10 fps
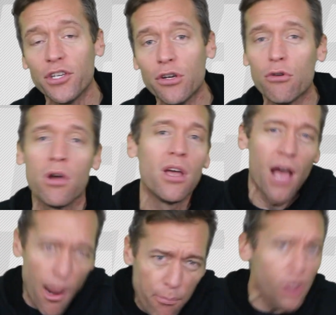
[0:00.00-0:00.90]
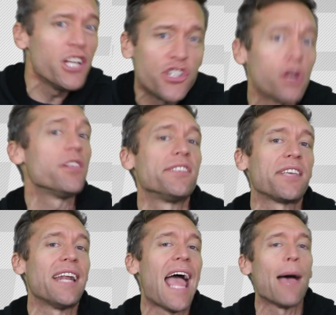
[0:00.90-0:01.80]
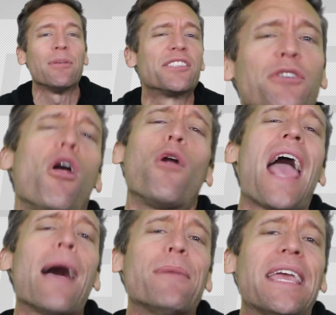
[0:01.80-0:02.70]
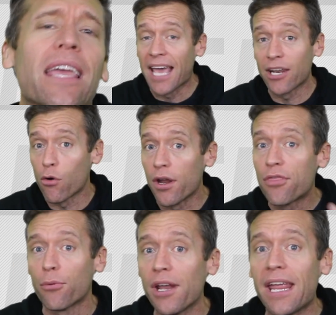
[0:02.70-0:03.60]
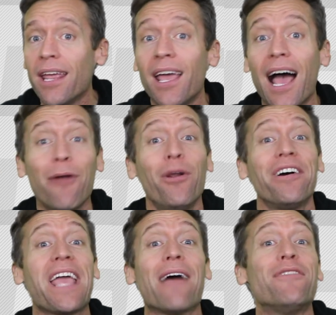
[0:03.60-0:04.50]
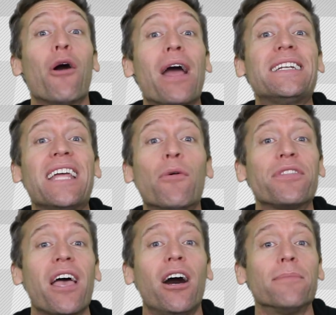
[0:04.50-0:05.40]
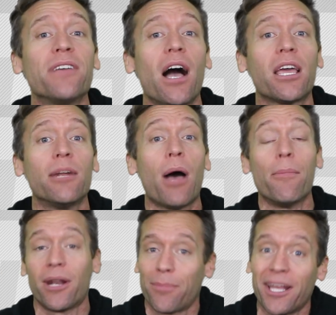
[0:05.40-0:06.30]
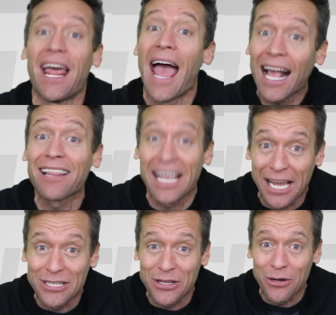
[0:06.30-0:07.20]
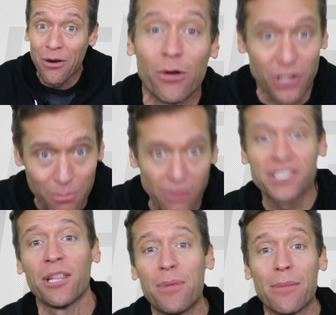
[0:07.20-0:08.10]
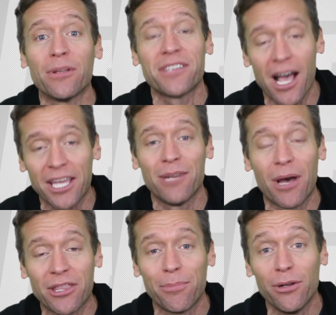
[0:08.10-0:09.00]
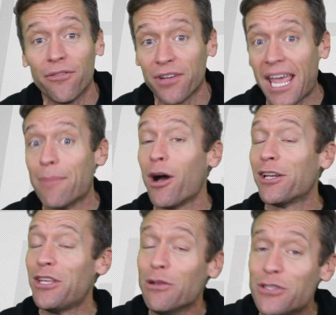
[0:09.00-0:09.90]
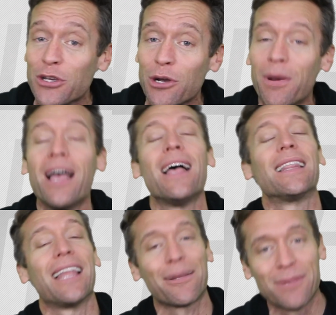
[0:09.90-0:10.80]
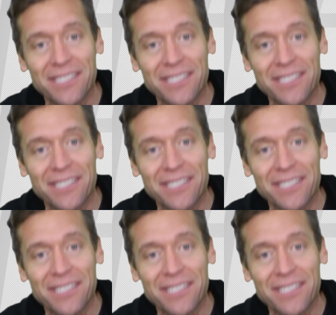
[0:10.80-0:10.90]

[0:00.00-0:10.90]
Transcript: 2, I'm pretty sure this is gonna happen, so don't at me. Category 3, I really have no idea what the hell I'm talking about, but I'm gonna act like I do, which are most of the people talking about the beautiful game on YouTube, like